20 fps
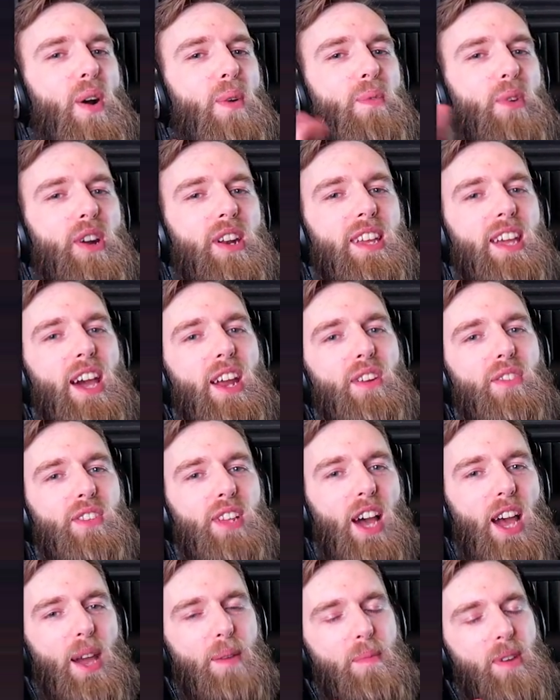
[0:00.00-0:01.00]
I'm running out of
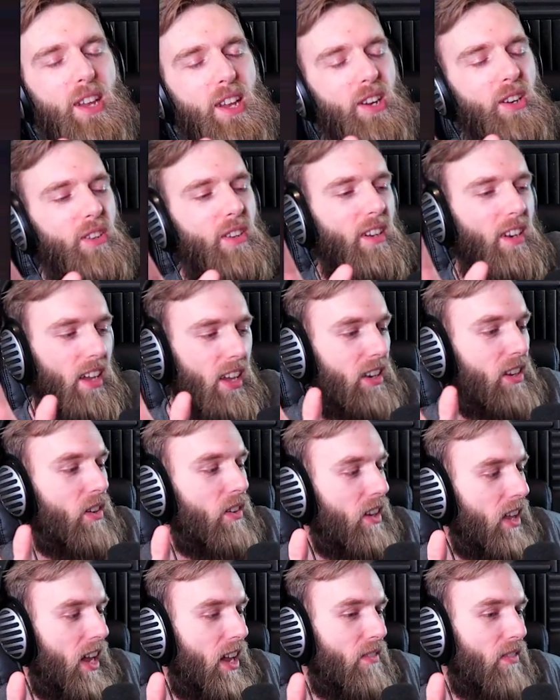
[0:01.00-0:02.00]
time here and I
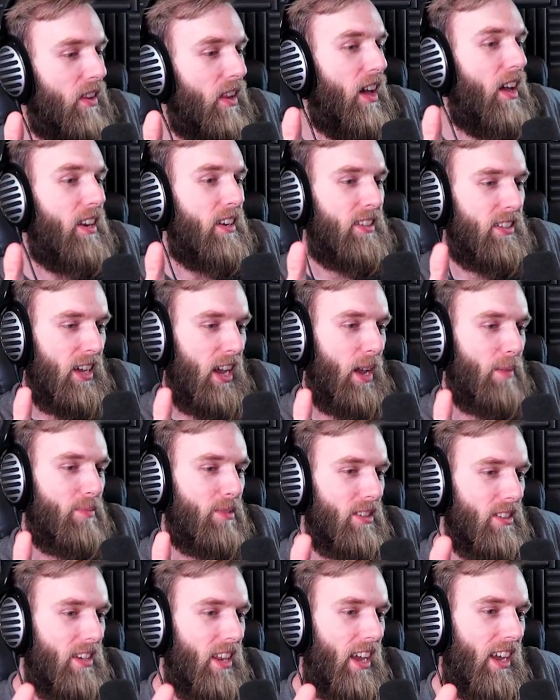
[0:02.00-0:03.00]
don't have a lot of time
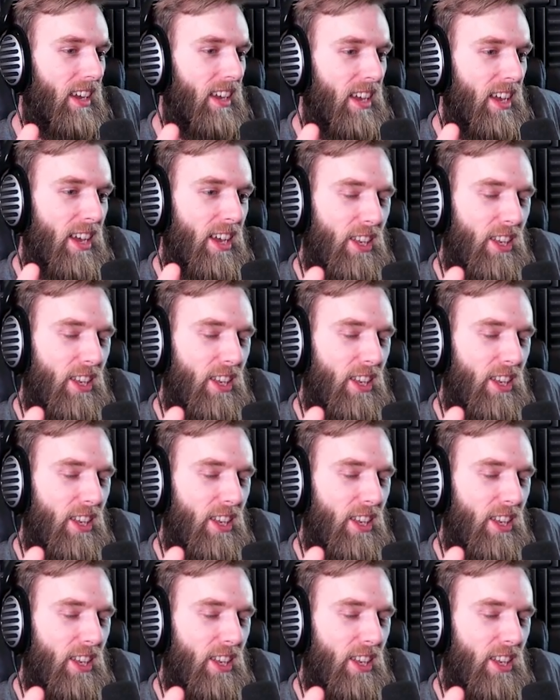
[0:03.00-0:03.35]
today.